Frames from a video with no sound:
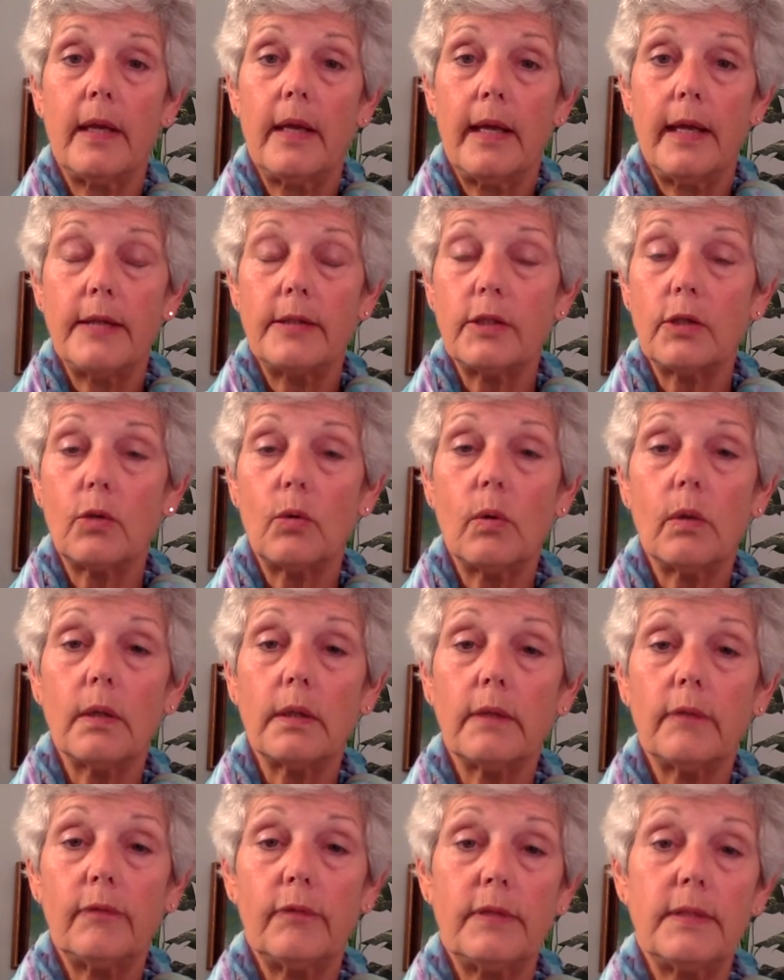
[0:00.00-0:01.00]
It's a quirk
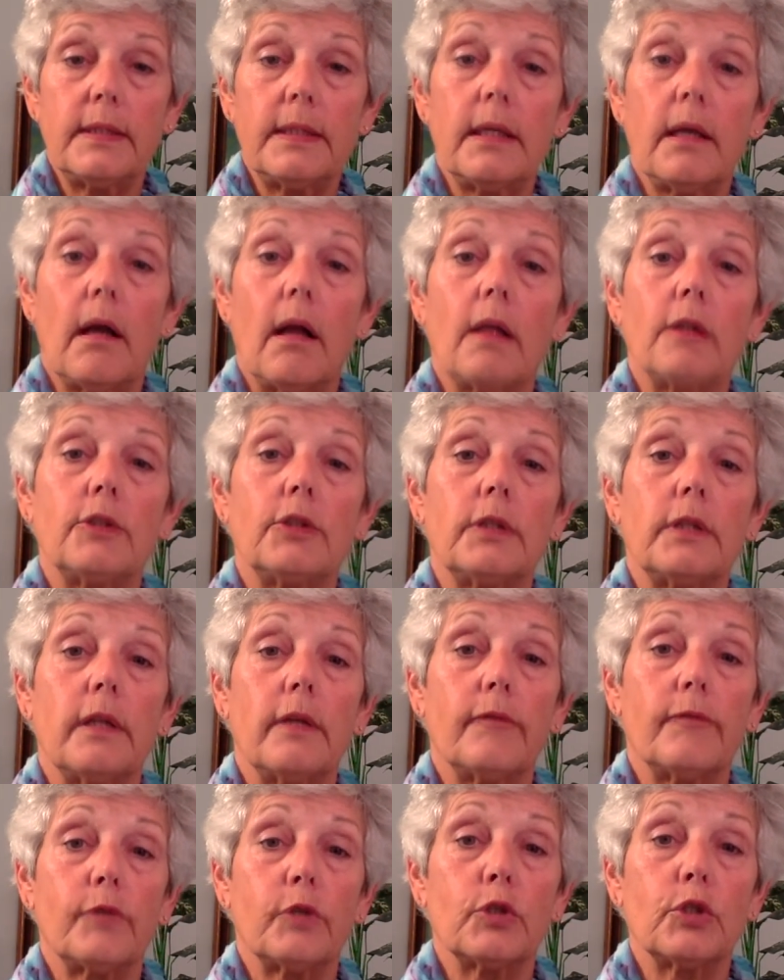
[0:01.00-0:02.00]
of physiology
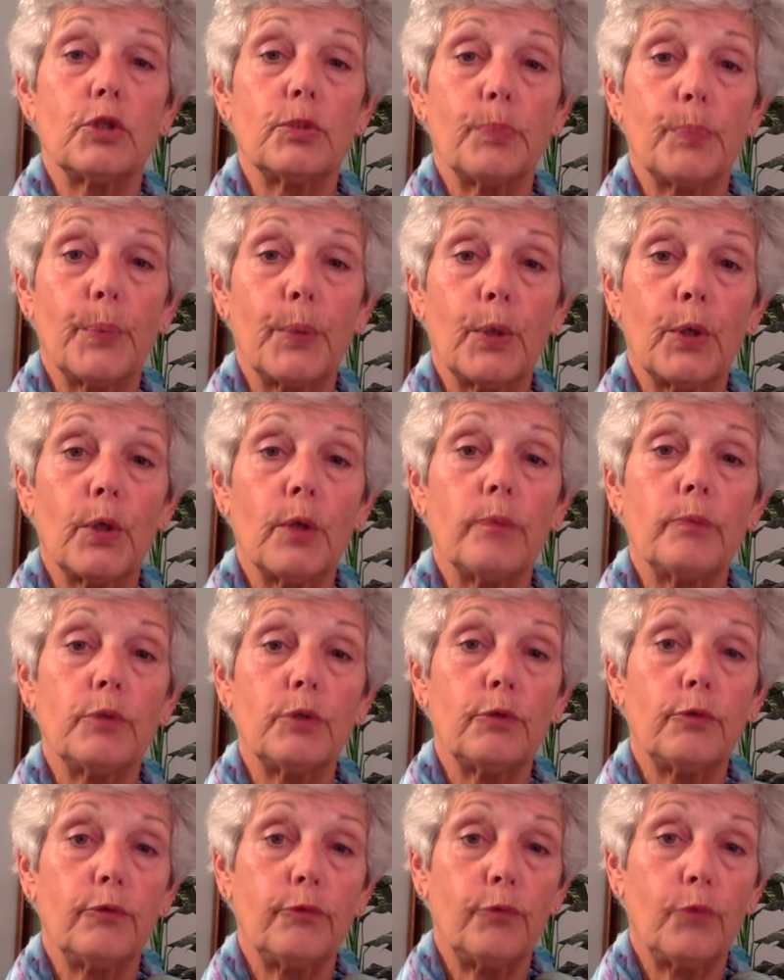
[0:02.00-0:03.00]
that for sperm
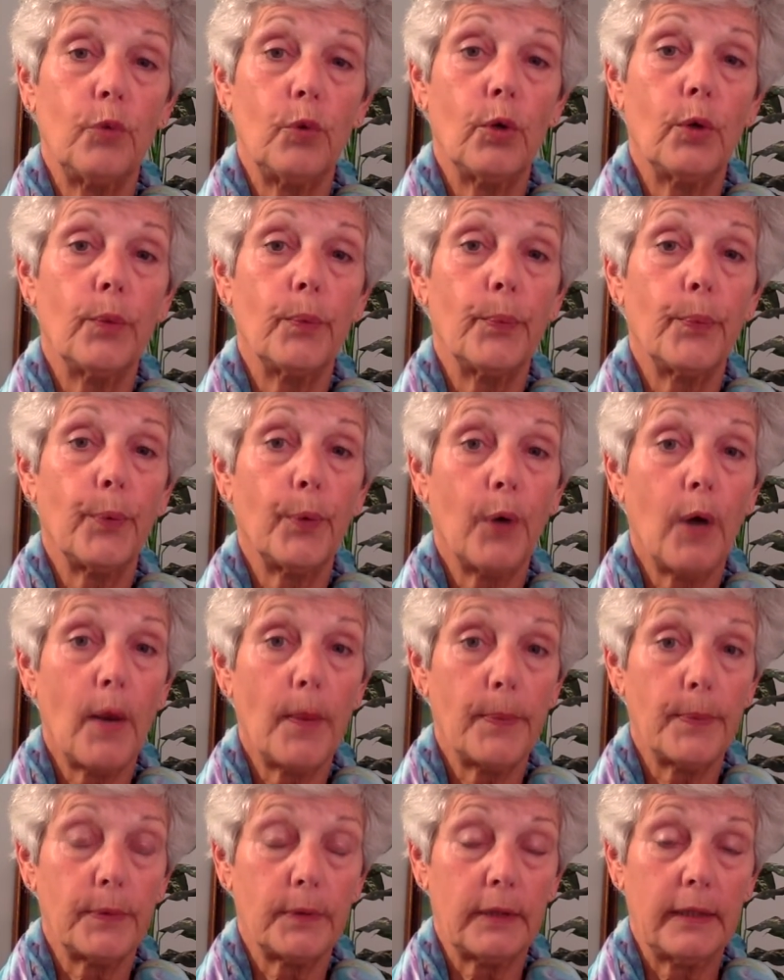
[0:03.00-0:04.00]
to form
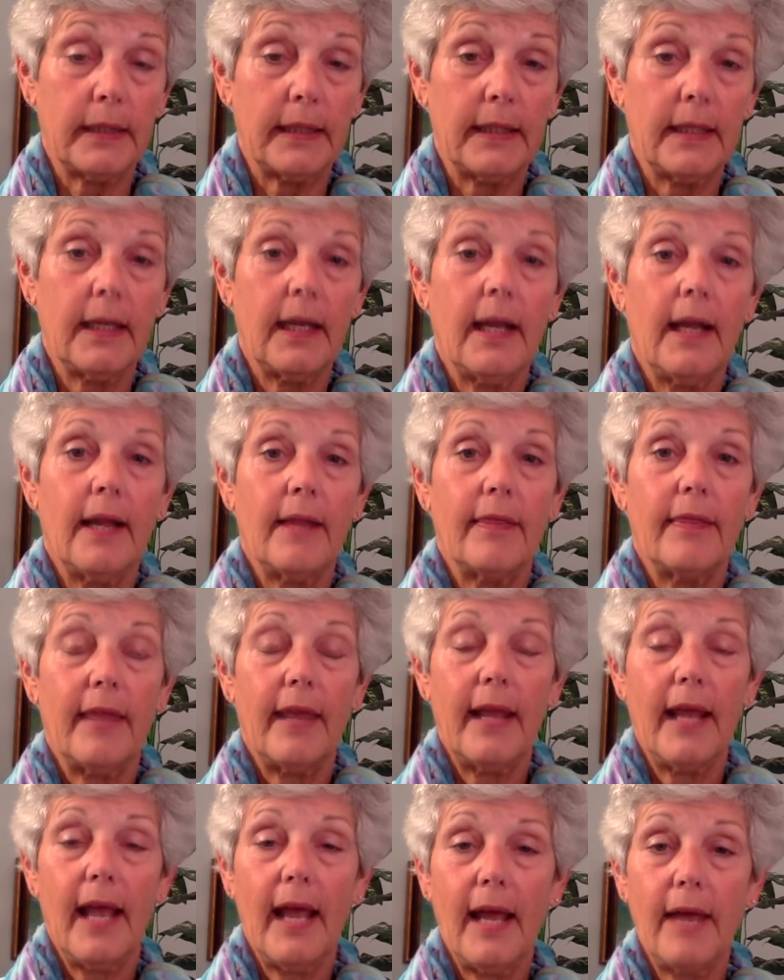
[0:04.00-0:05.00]
properly, they
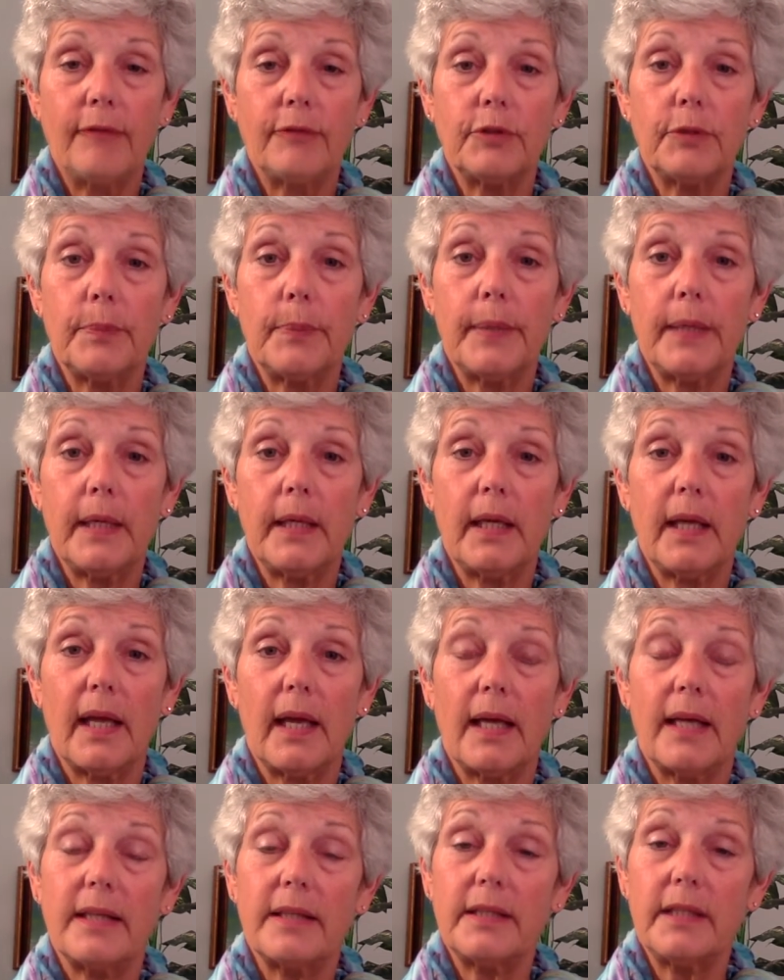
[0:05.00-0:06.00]
have to be
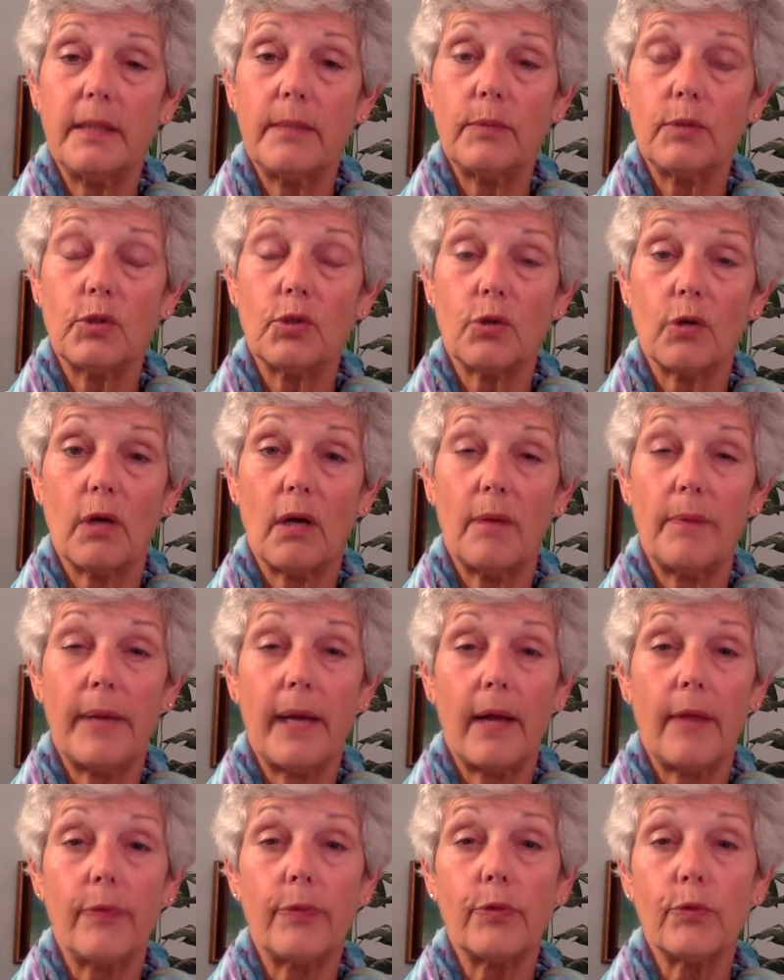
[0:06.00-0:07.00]
at a temperature
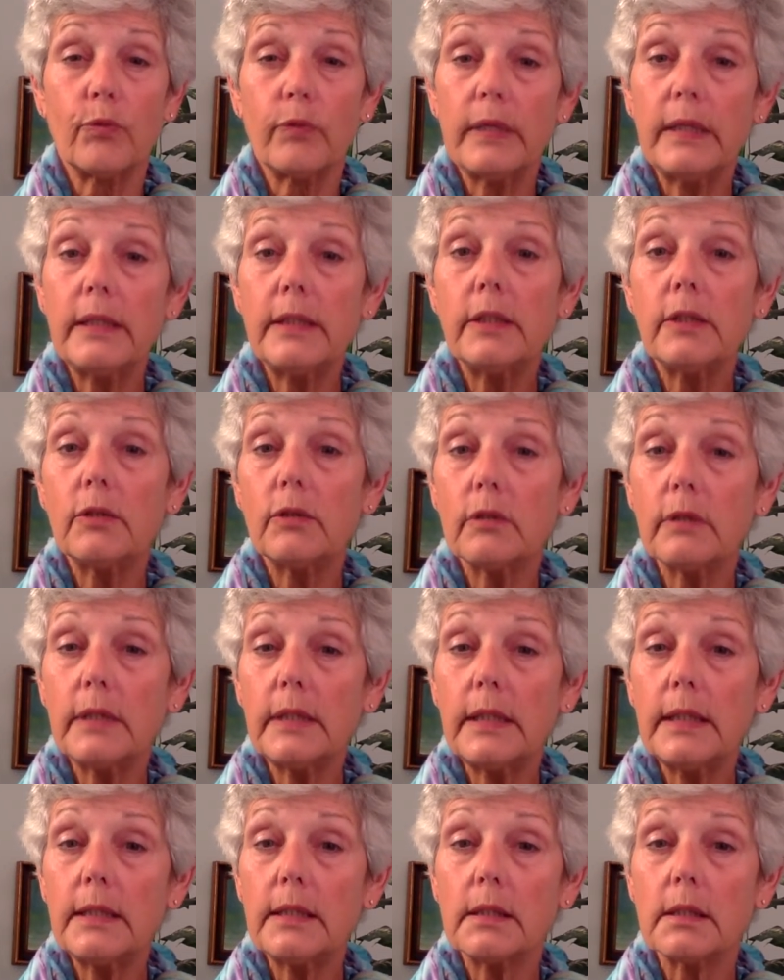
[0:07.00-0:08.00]
about 3
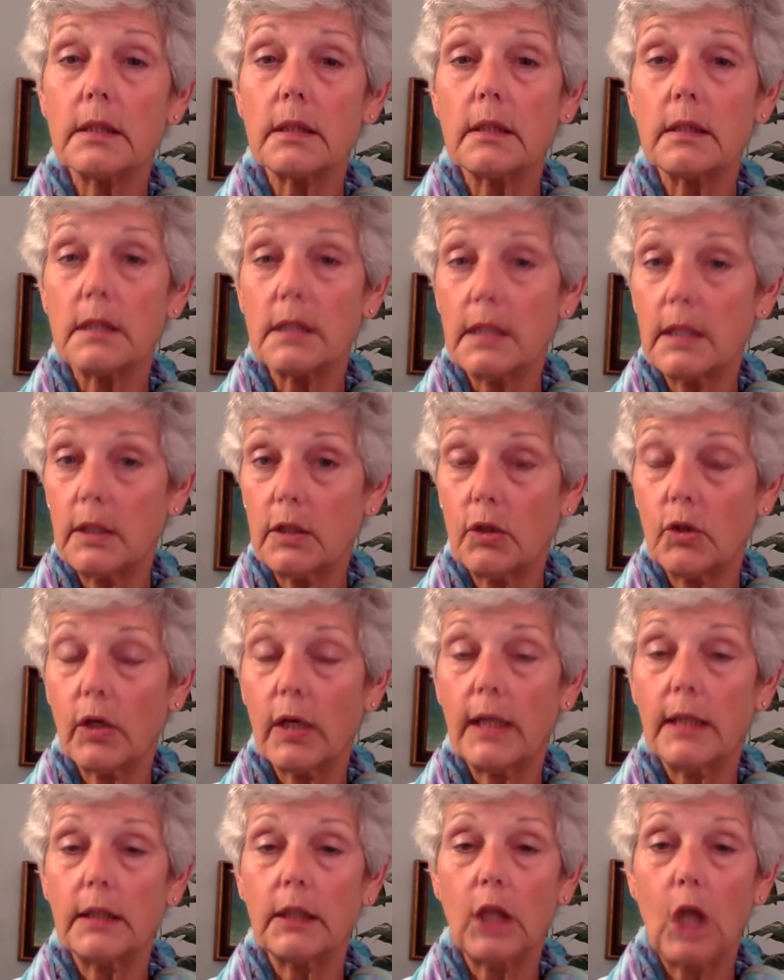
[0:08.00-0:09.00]
degrees
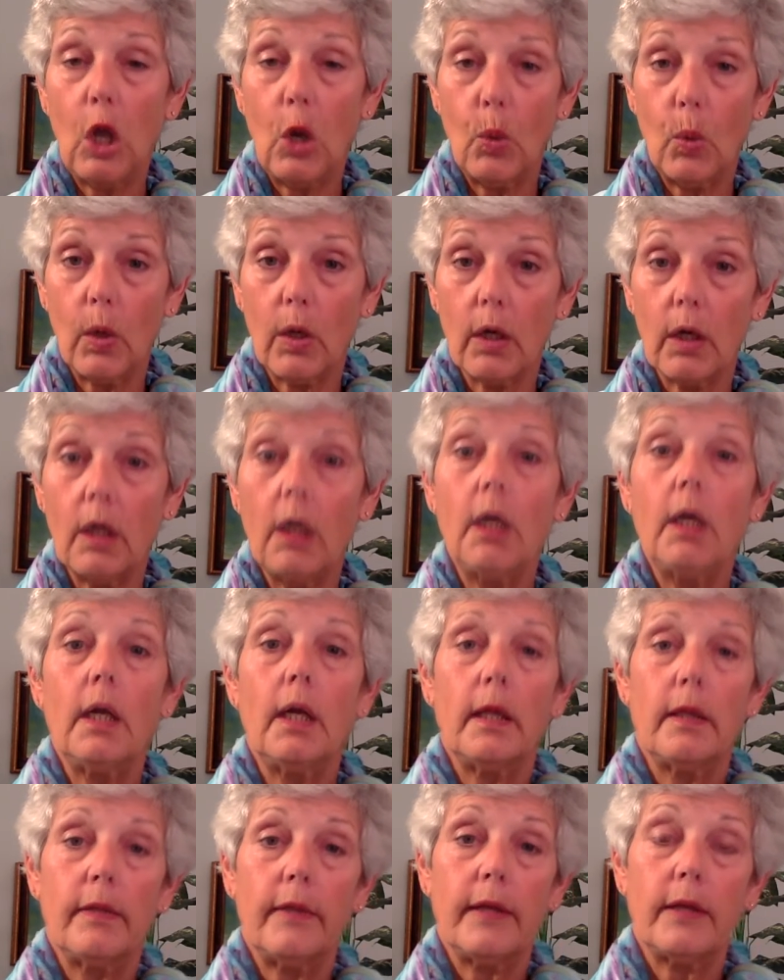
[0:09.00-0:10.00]
centigrade lower
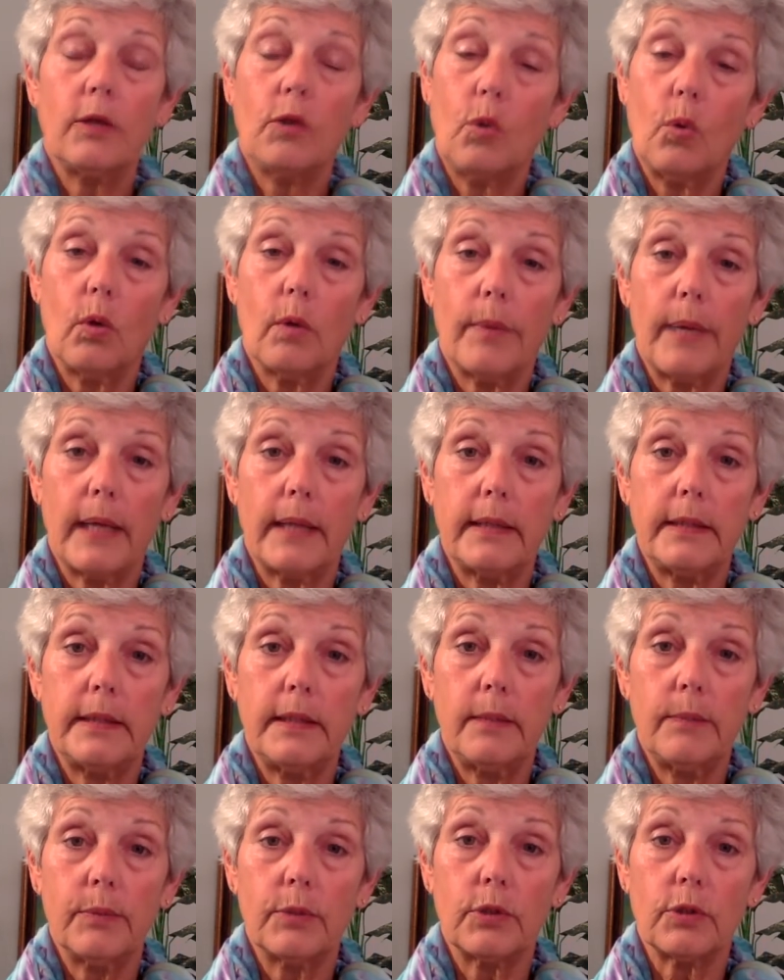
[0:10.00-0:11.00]
than core body
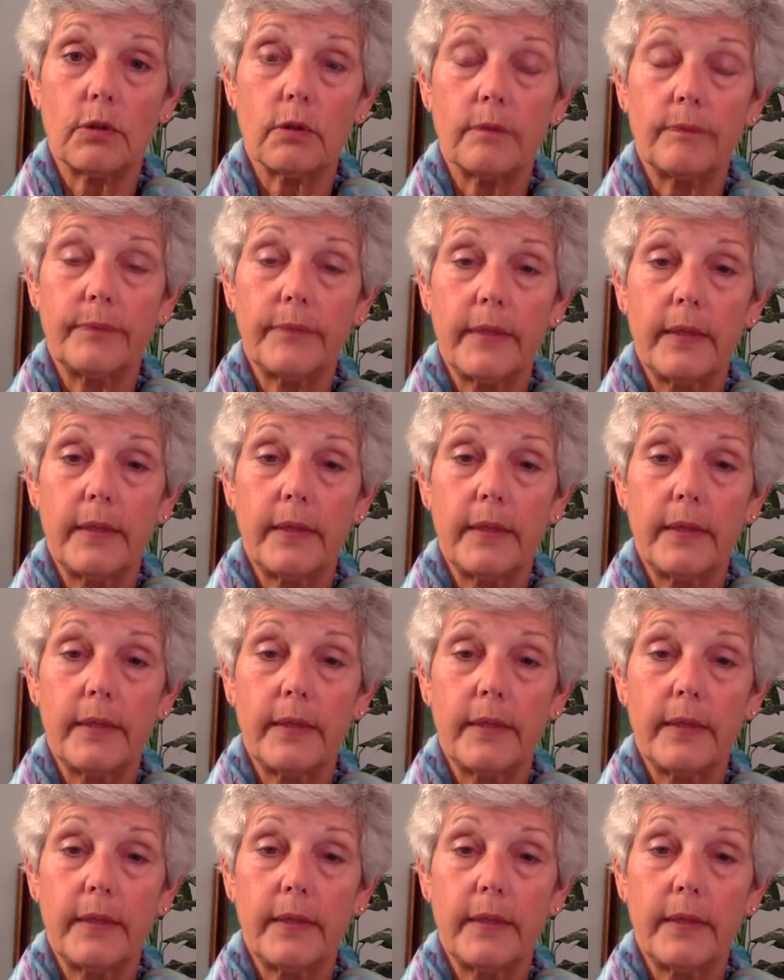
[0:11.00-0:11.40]
temperature.